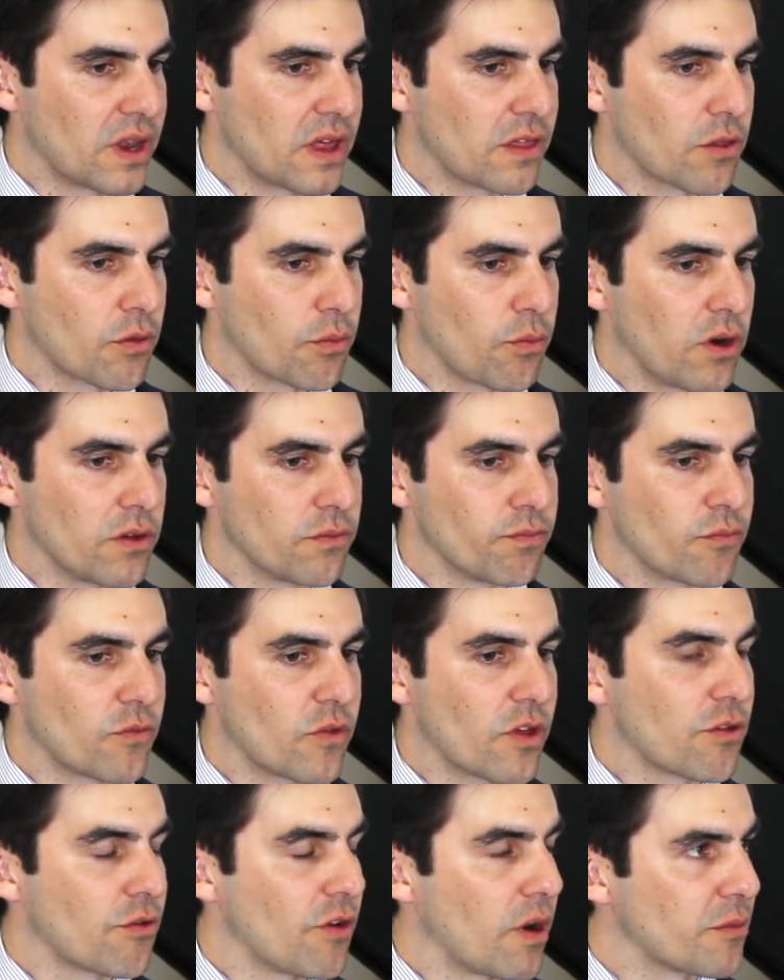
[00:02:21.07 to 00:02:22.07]
There's one,
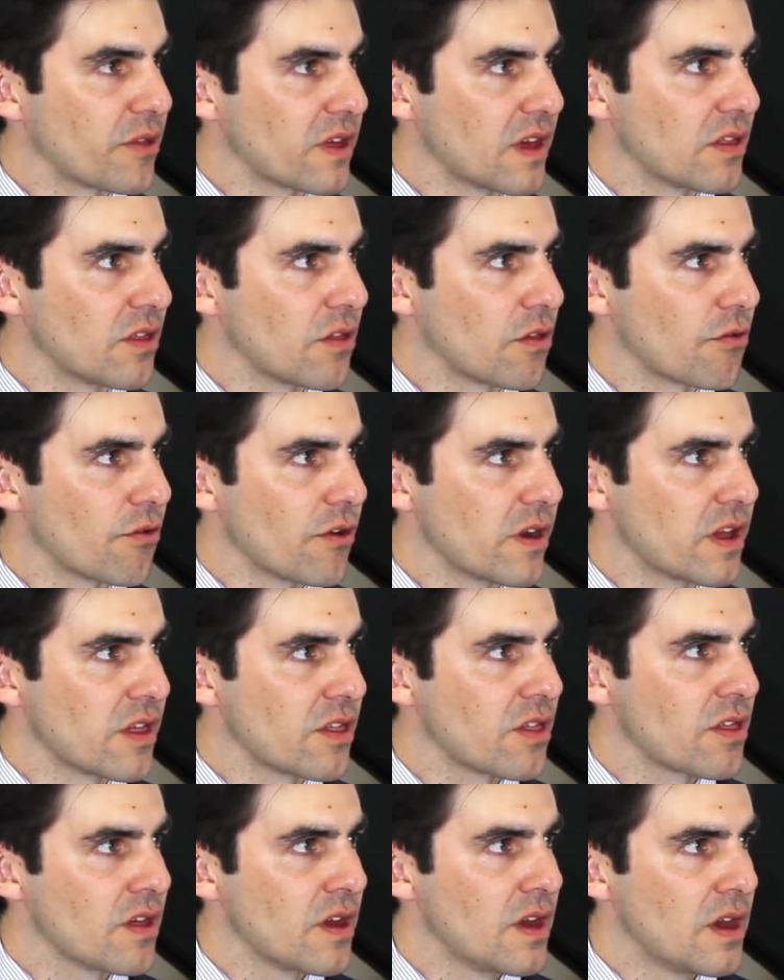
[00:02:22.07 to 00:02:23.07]
disrupting
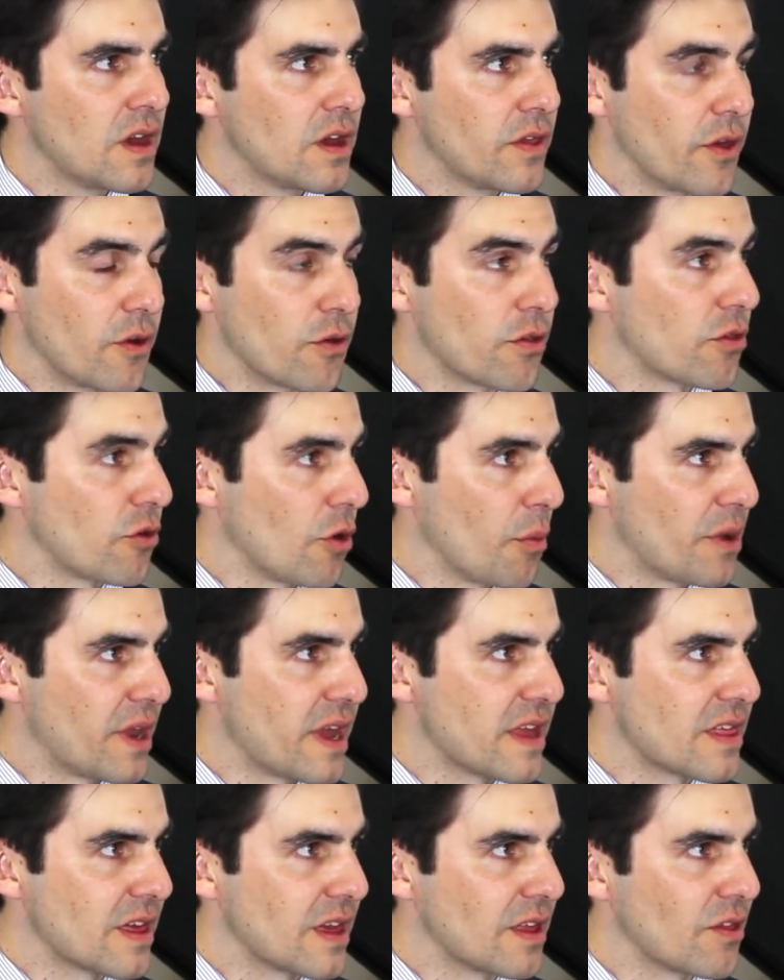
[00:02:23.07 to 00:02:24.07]
industries, those
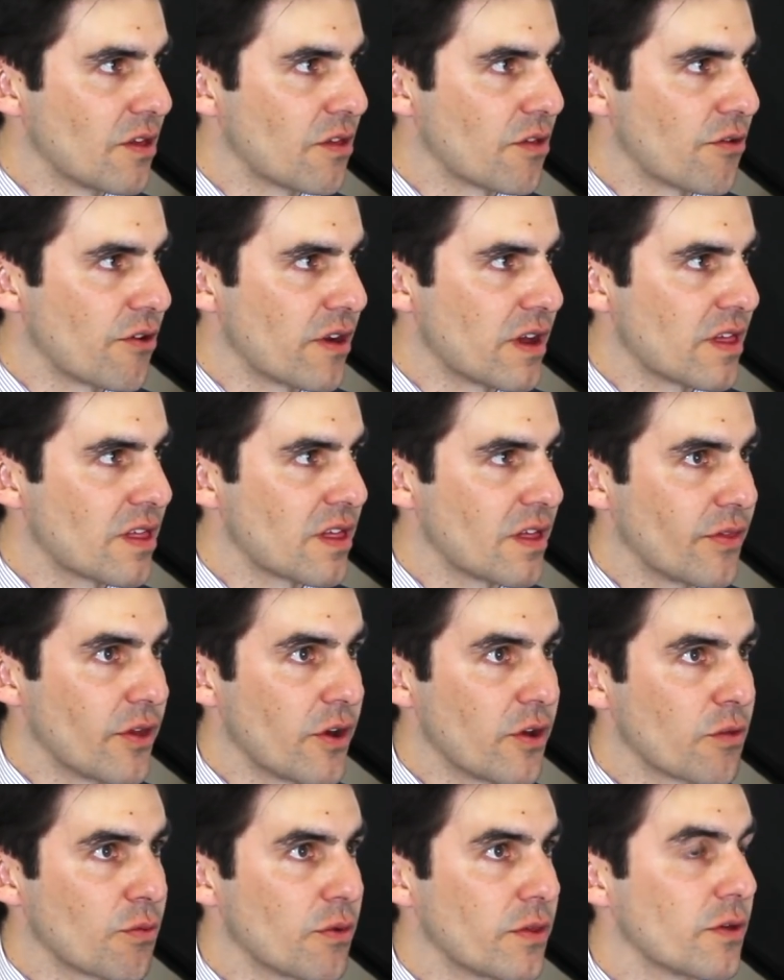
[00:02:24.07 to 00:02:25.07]
dominating industries, and
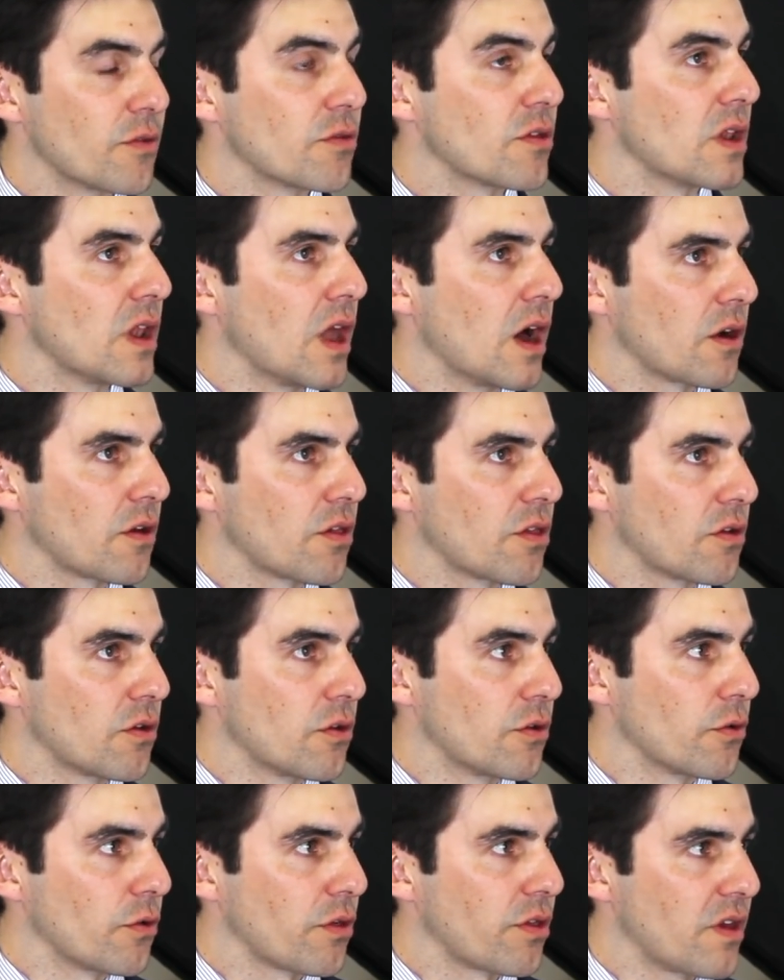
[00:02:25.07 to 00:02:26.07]
those with a deluxe good
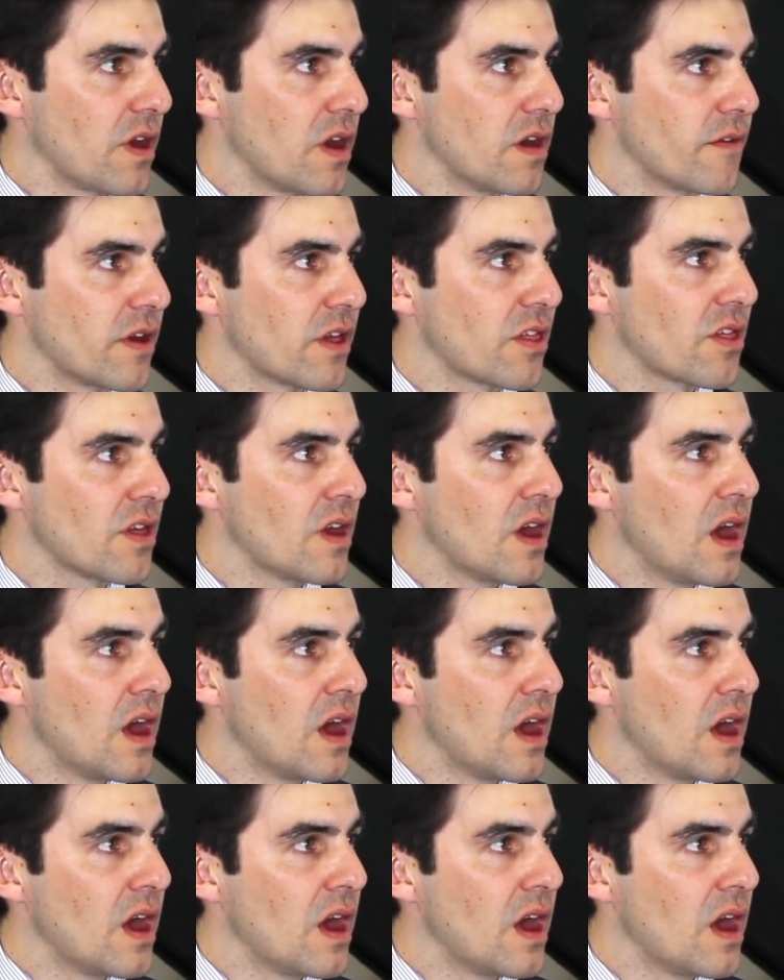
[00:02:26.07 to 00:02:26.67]
or service.